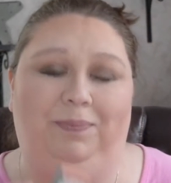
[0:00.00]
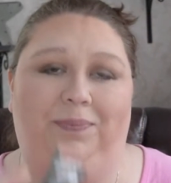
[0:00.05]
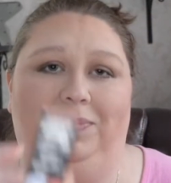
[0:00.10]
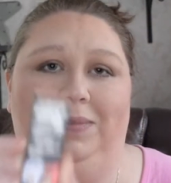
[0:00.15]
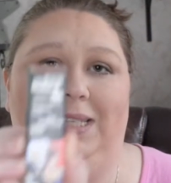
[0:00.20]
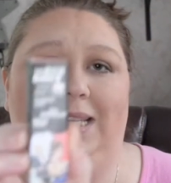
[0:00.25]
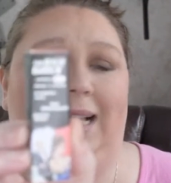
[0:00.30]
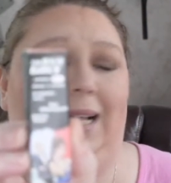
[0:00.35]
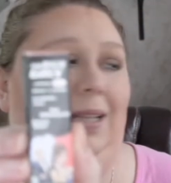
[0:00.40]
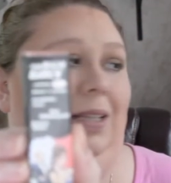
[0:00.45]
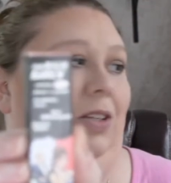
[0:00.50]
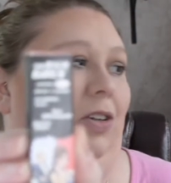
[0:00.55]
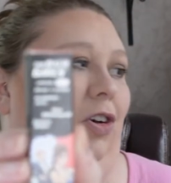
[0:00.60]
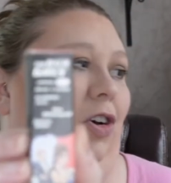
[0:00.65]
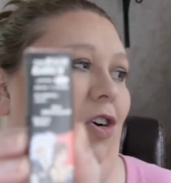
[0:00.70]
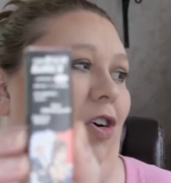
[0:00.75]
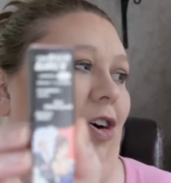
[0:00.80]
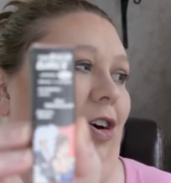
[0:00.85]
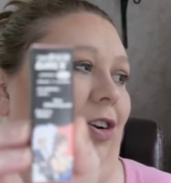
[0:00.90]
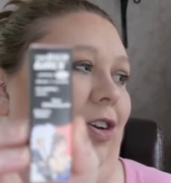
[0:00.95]
it's like a little
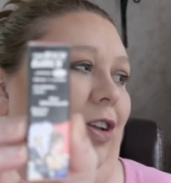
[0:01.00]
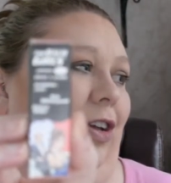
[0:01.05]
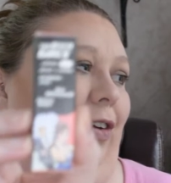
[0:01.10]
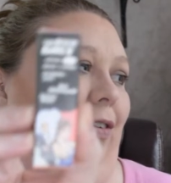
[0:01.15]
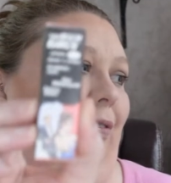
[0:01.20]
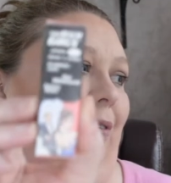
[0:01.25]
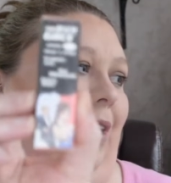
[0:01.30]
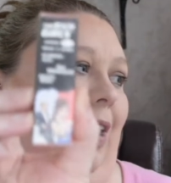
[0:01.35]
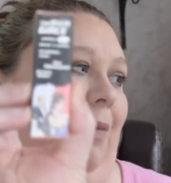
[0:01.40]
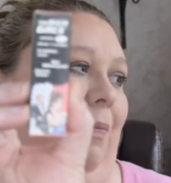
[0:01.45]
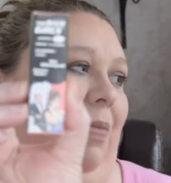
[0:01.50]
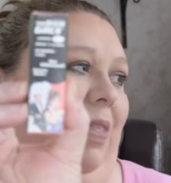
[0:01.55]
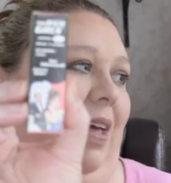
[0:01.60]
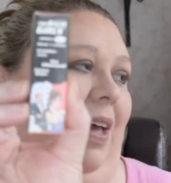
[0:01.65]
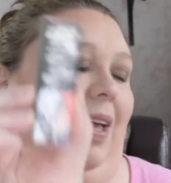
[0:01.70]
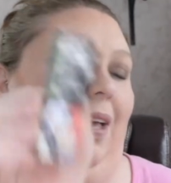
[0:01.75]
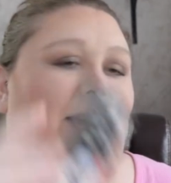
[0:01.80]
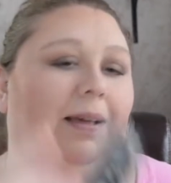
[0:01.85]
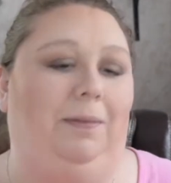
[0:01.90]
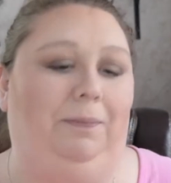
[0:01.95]
cartoon type
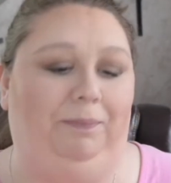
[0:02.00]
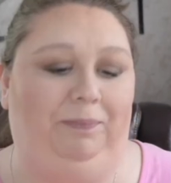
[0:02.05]
thing.